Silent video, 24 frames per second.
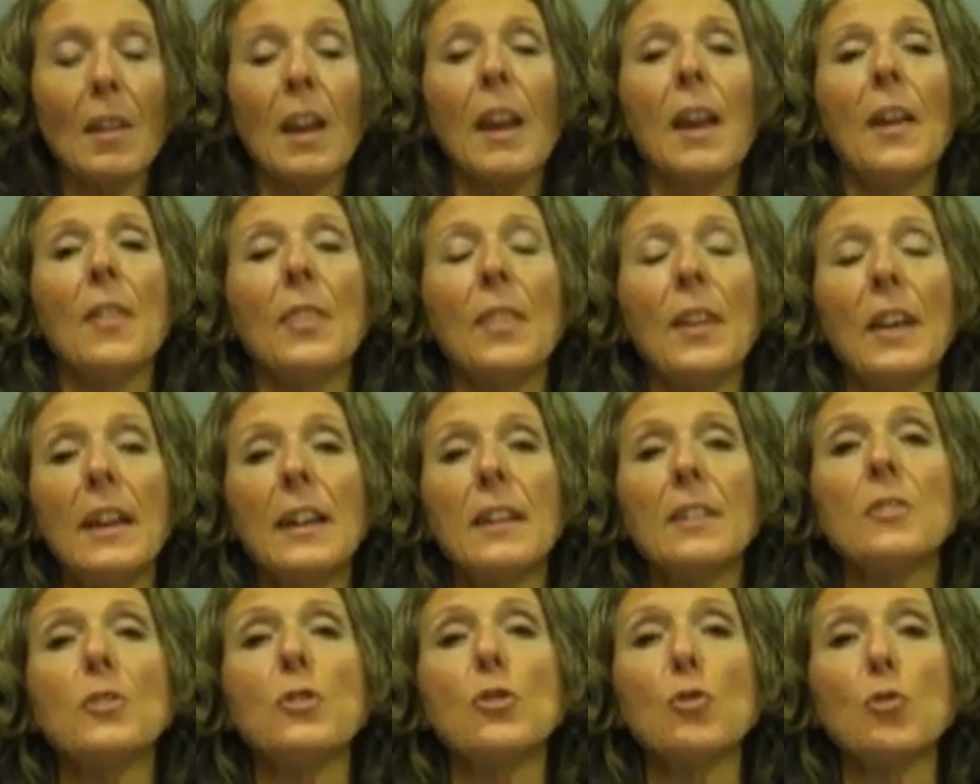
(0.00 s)
and
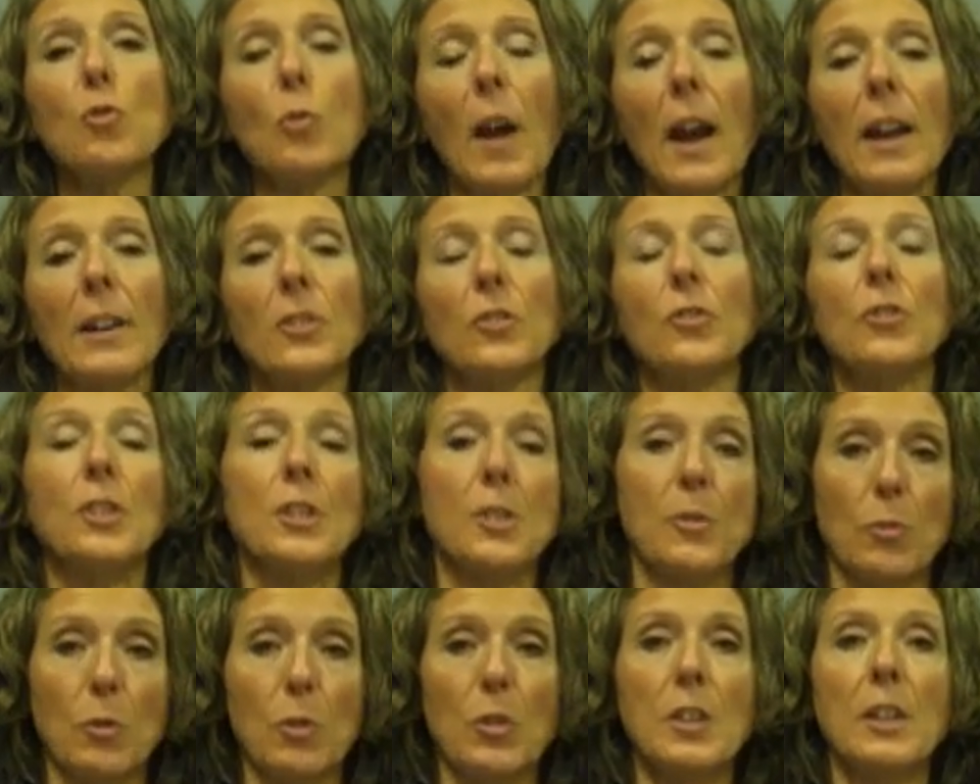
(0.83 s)
then
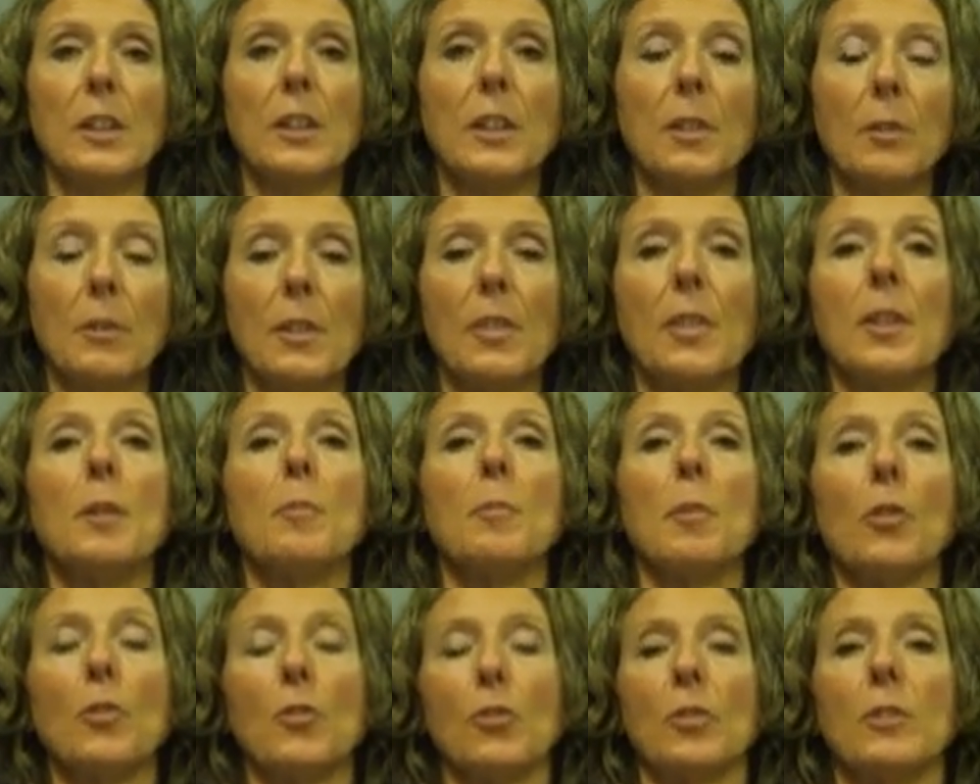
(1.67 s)
strategies for dealing with the
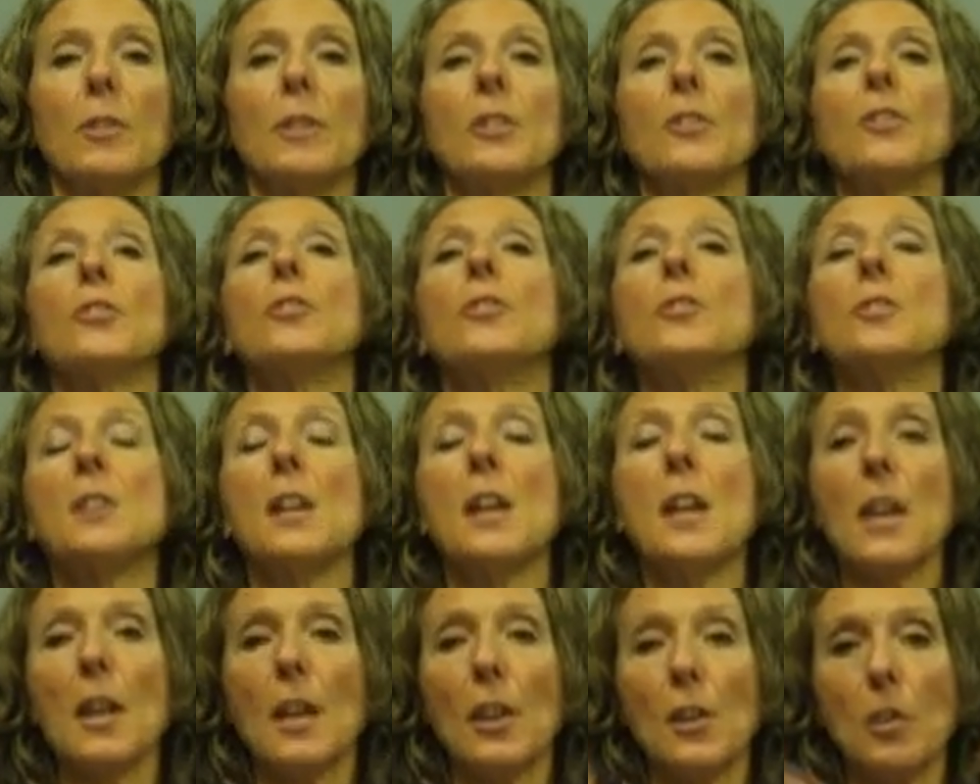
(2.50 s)
emotional
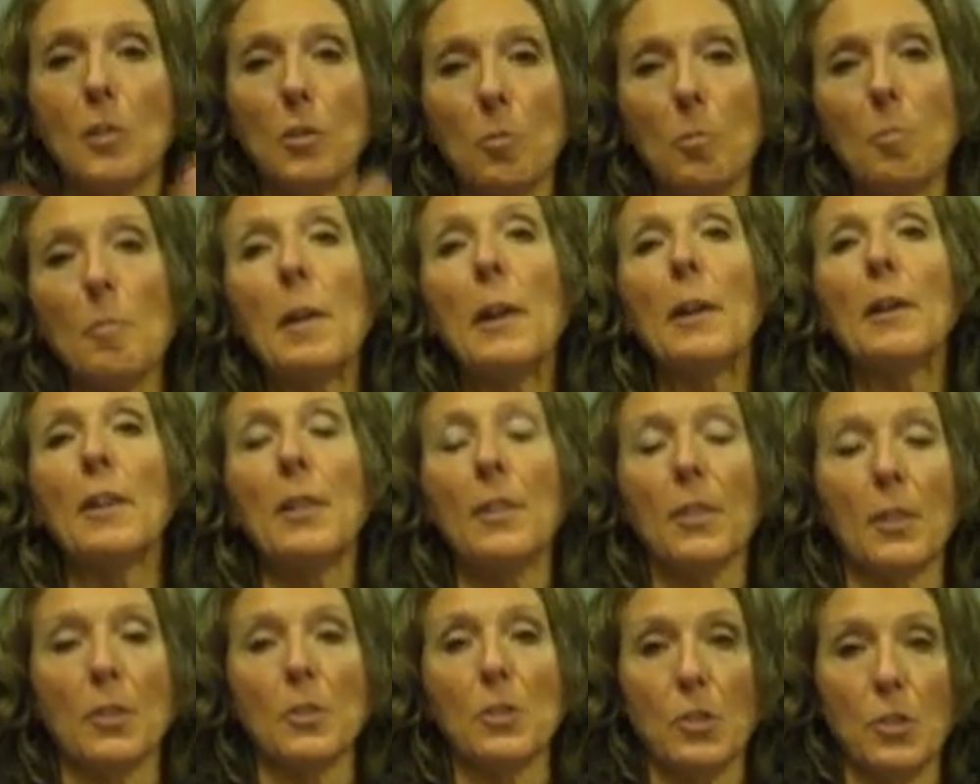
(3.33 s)
issues. You marry
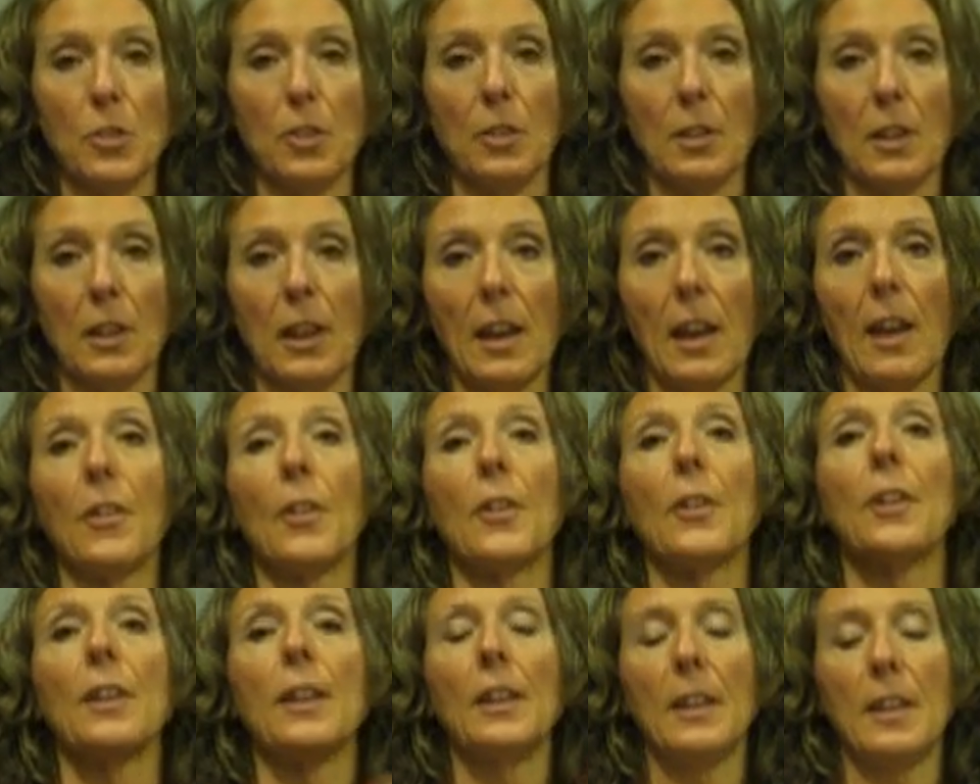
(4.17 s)
those two
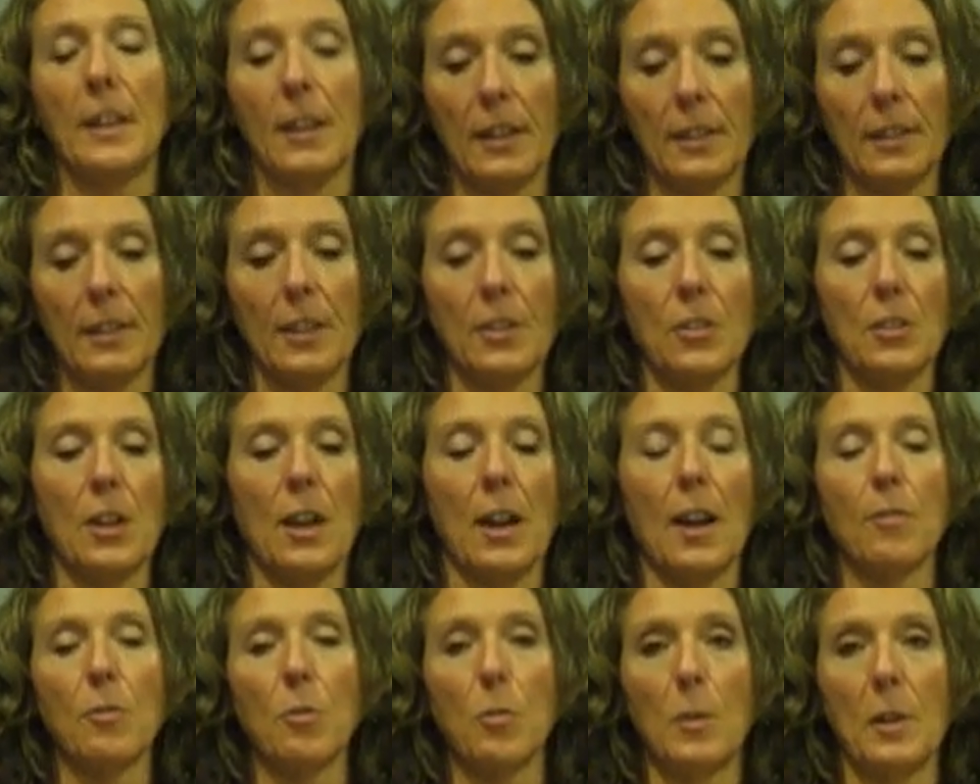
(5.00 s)
together, and then you
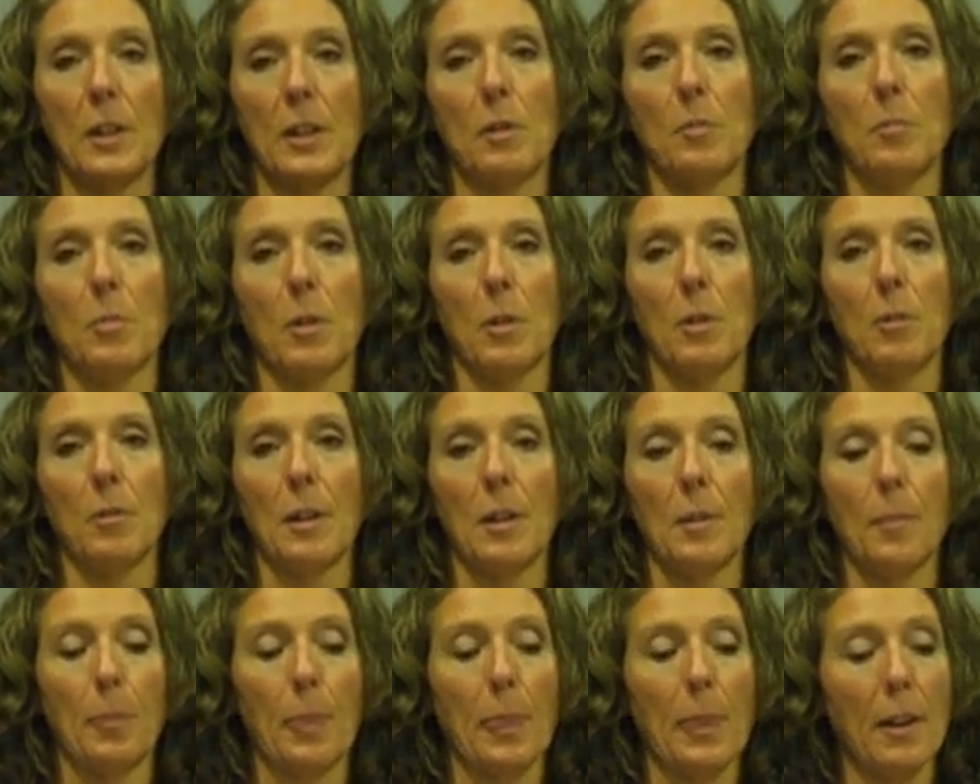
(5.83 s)
have a winning program.